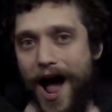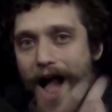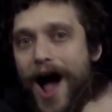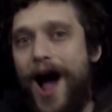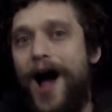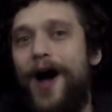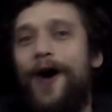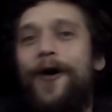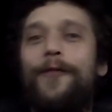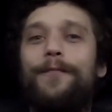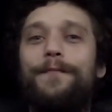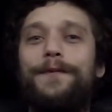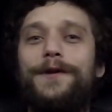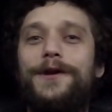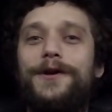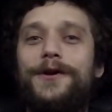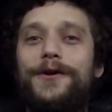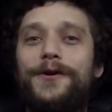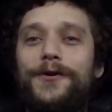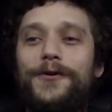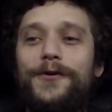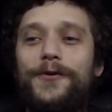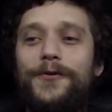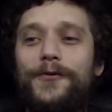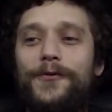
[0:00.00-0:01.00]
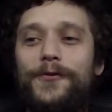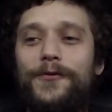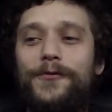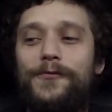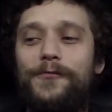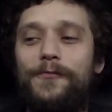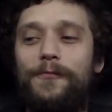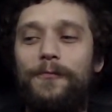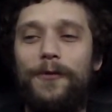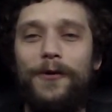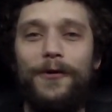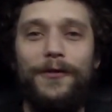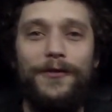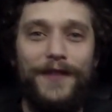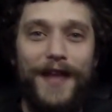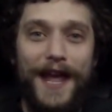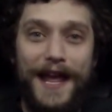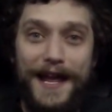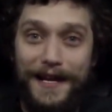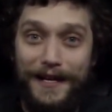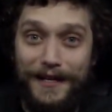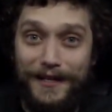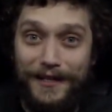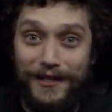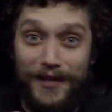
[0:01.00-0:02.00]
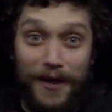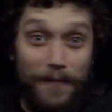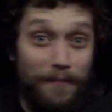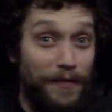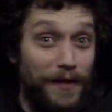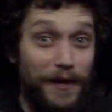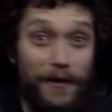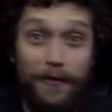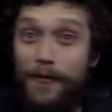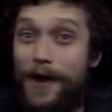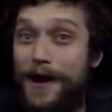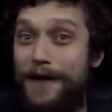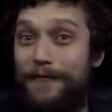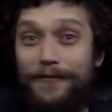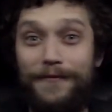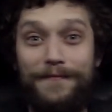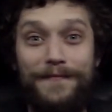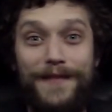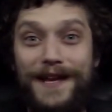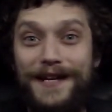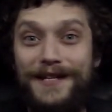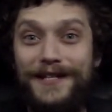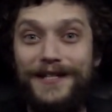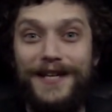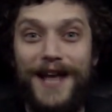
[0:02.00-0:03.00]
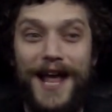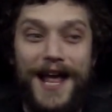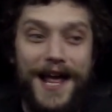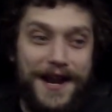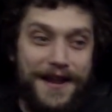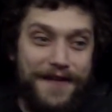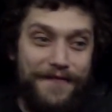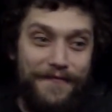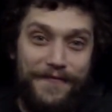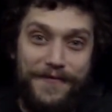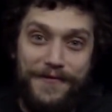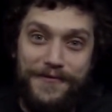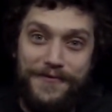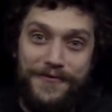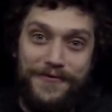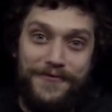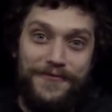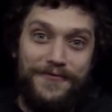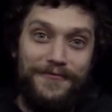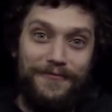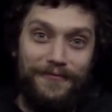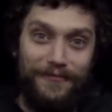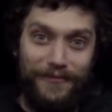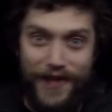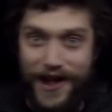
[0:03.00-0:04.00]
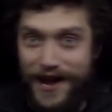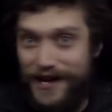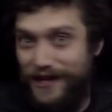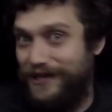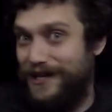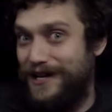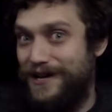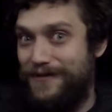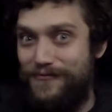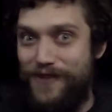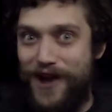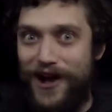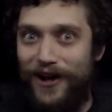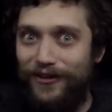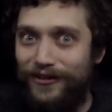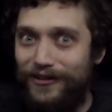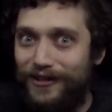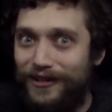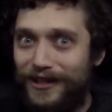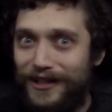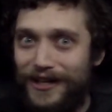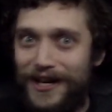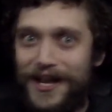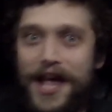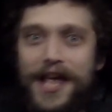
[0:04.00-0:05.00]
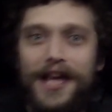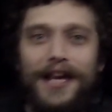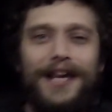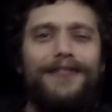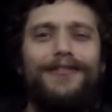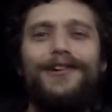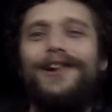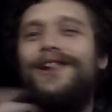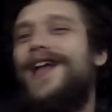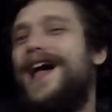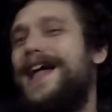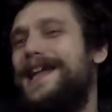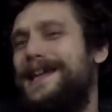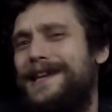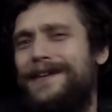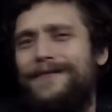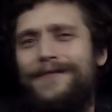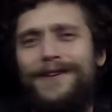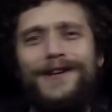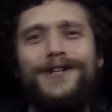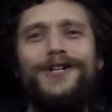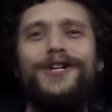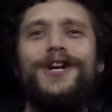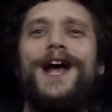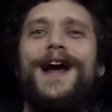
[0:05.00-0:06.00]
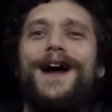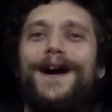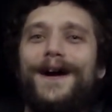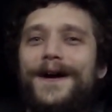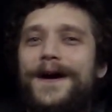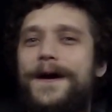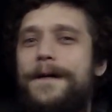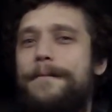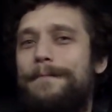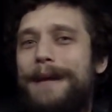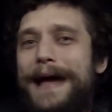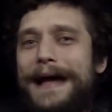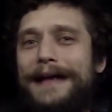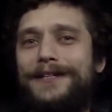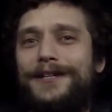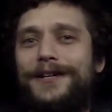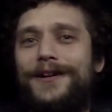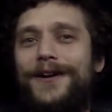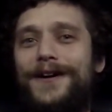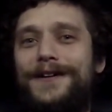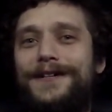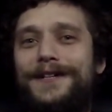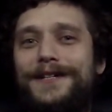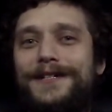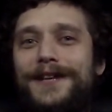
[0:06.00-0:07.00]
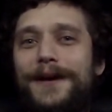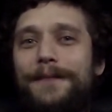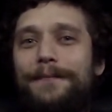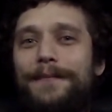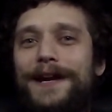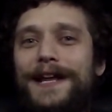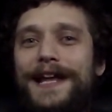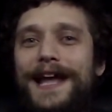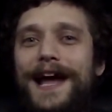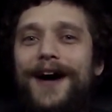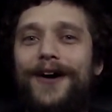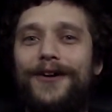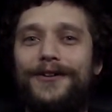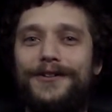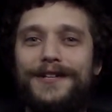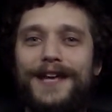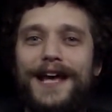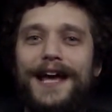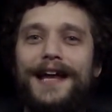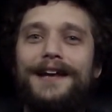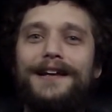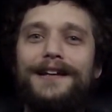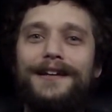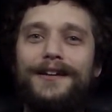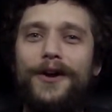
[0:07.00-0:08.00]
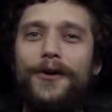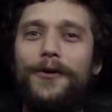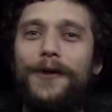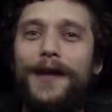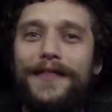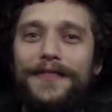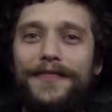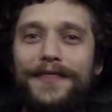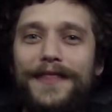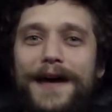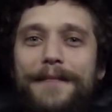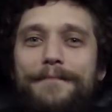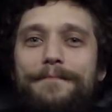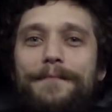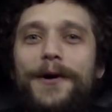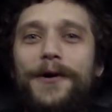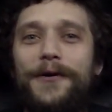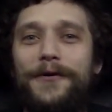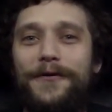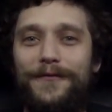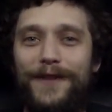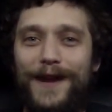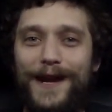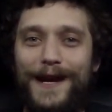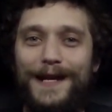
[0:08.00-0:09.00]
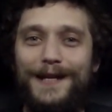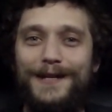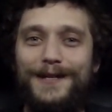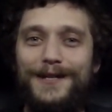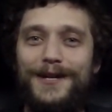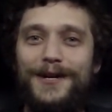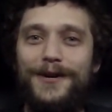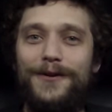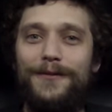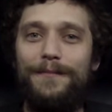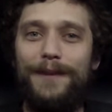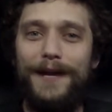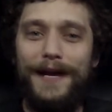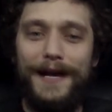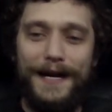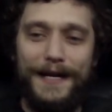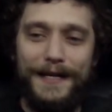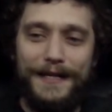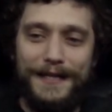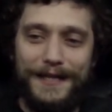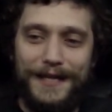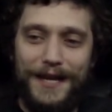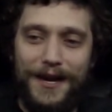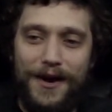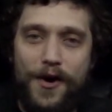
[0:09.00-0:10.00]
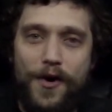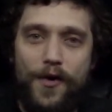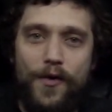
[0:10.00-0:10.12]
I hope you will take something away from this, and if you liked it, well, give it a like, give it a share, pass it on to somebody else, and go get them motivated too, because